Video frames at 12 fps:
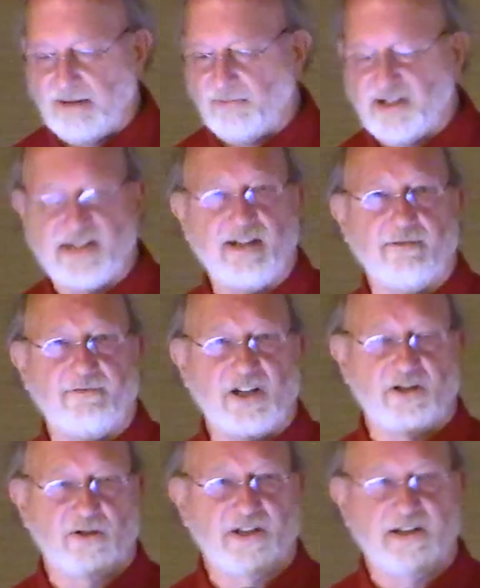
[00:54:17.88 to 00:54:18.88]
was the
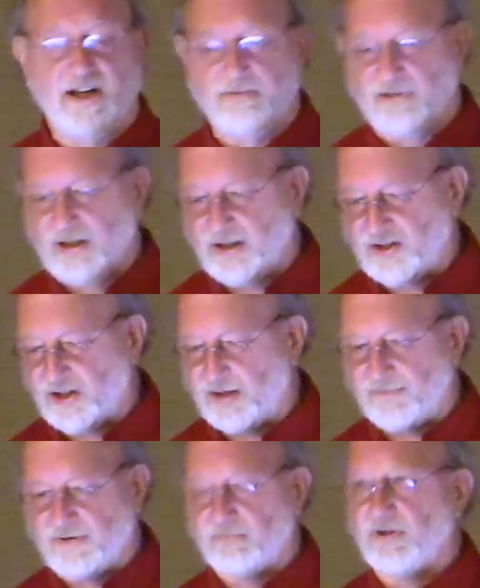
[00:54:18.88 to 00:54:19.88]
official state religion
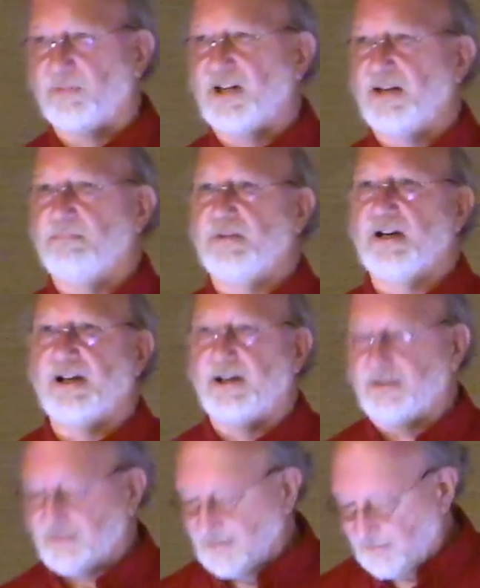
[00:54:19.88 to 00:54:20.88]
of the Roman Empire.
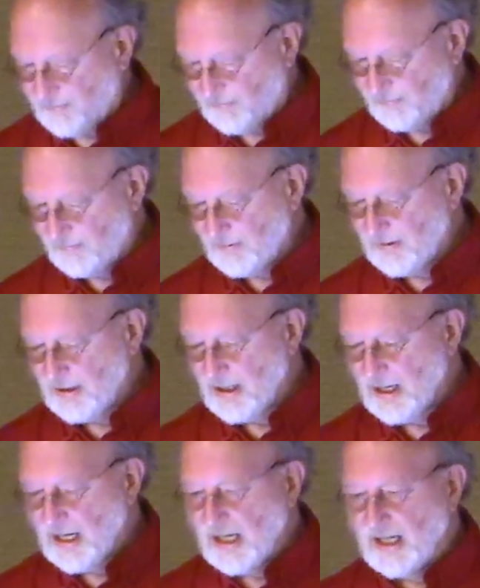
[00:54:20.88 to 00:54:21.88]

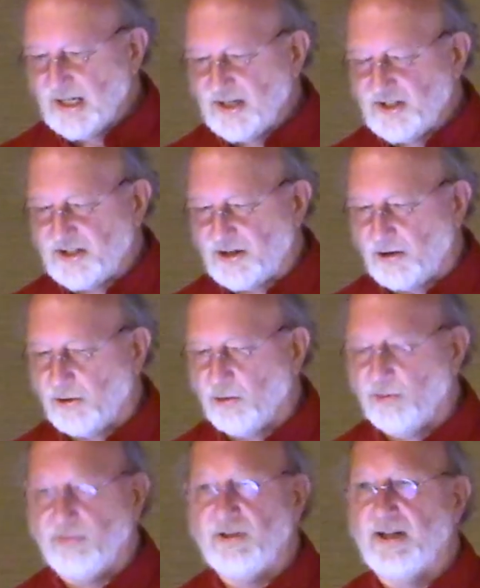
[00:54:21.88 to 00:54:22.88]

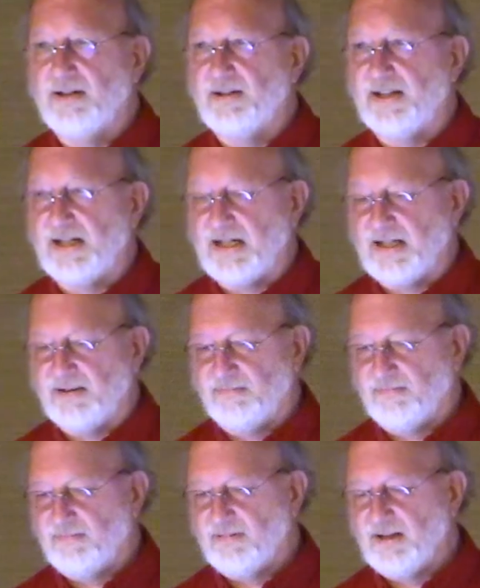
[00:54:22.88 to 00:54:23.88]
So the
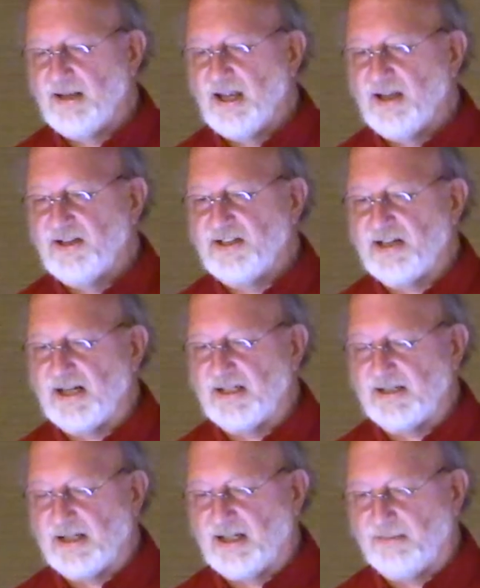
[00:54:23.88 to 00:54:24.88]

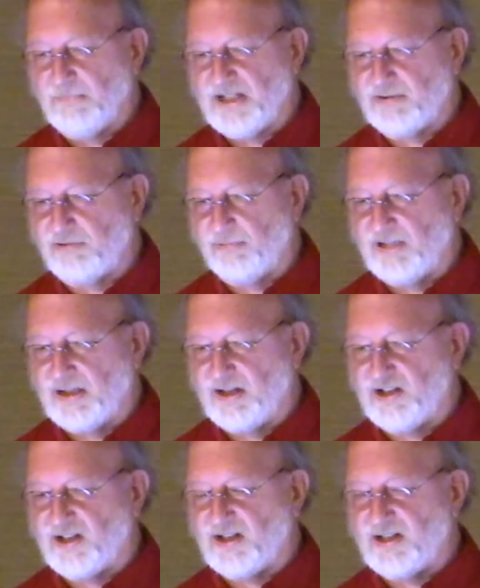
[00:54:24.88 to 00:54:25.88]
psychedelic mystery
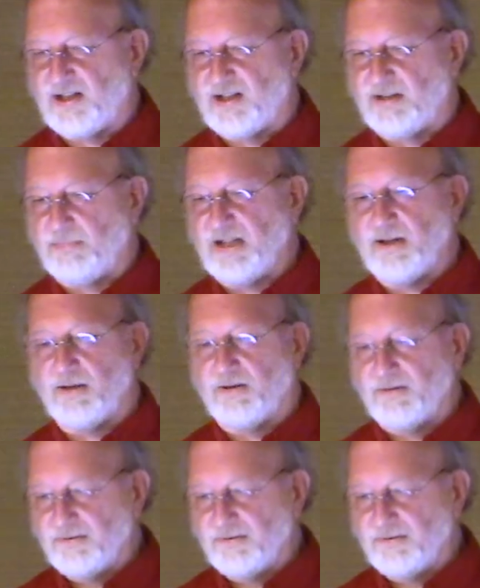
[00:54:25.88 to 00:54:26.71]
religions disappeared.